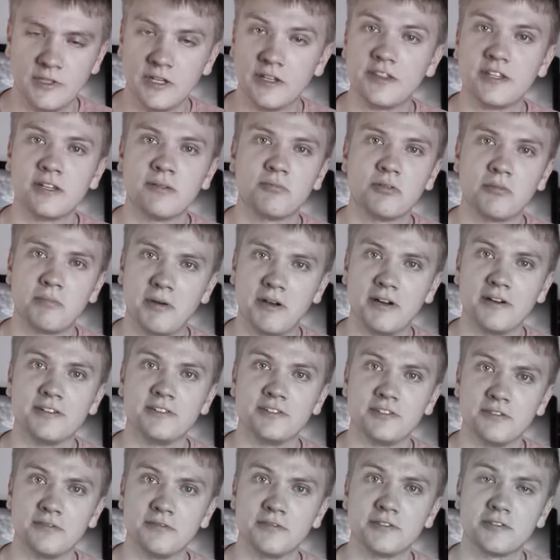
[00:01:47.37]
Nothing
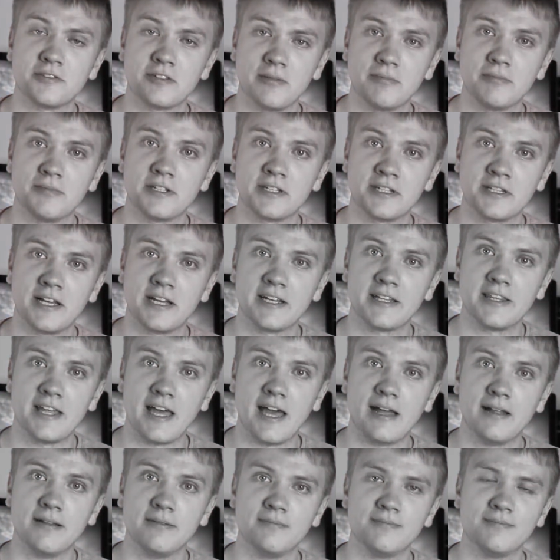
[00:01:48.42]
prepares you for something like
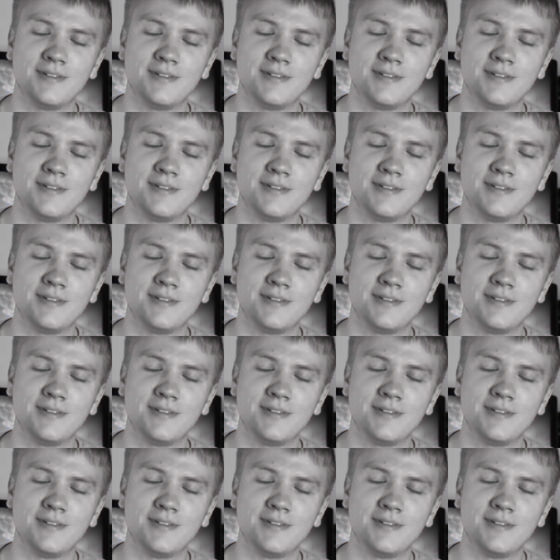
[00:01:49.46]
that.